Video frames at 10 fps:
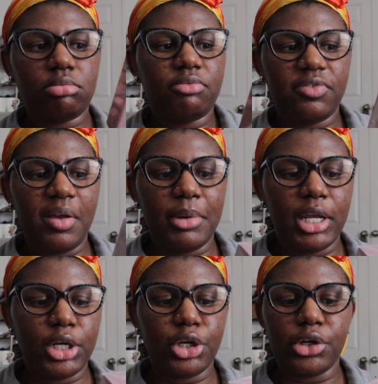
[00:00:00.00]

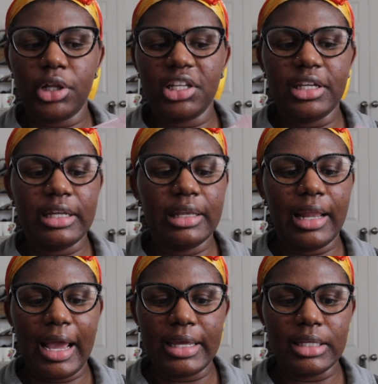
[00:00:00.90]
Feminine, girly,
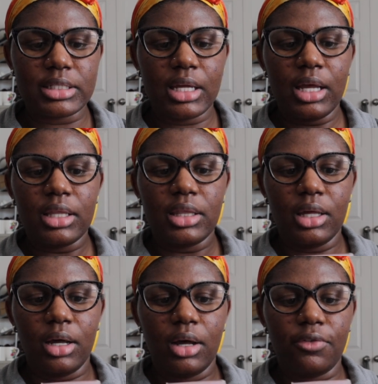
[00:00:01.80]
light.
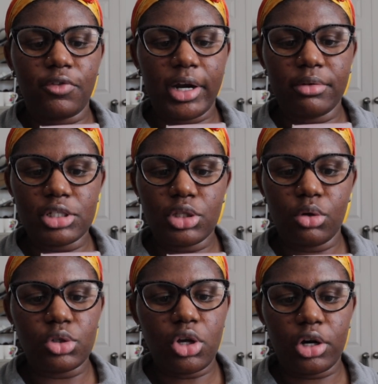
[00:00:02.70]
The fragrance
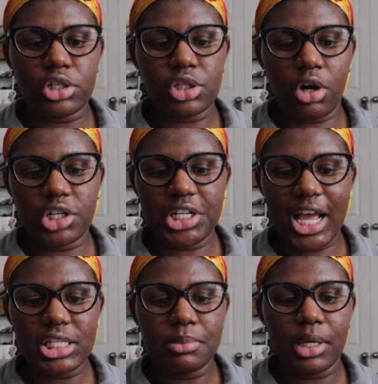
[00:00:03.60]
notes are star
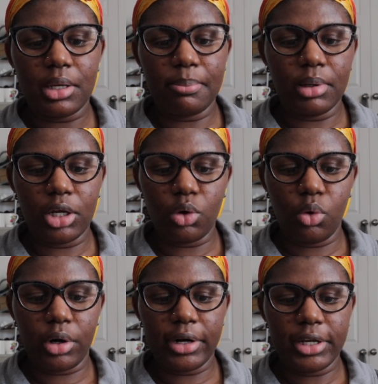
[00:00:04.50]
jasmine, blood
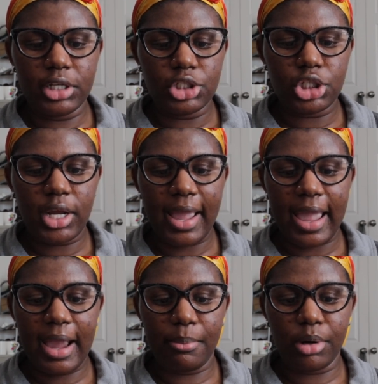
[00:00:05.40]
orange,
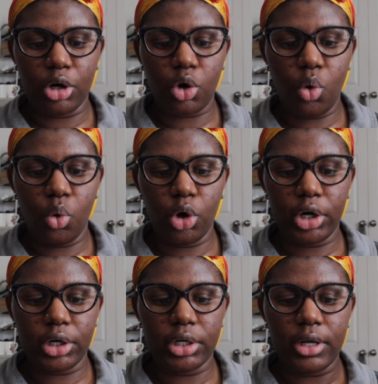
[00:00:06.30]
amber
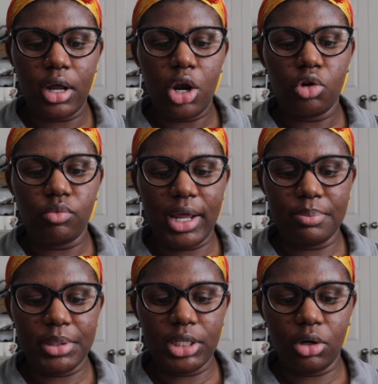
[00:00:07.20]
cord,
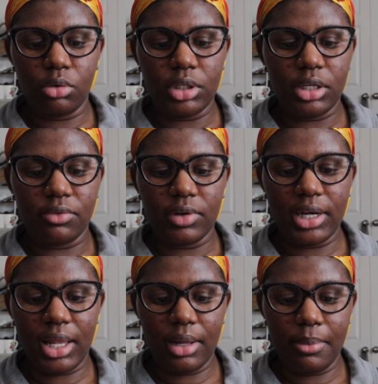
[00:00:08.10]
red peony,
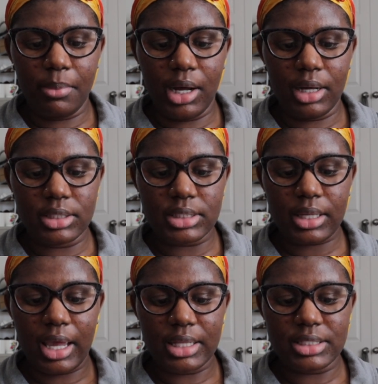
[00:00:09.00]
vanilla musk,
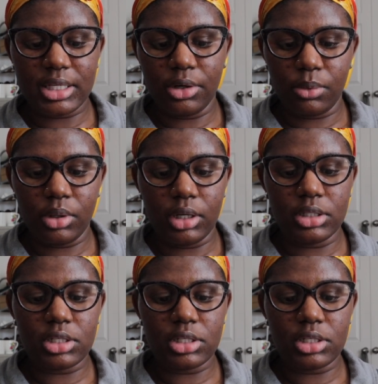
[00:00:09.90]
and cedarwood.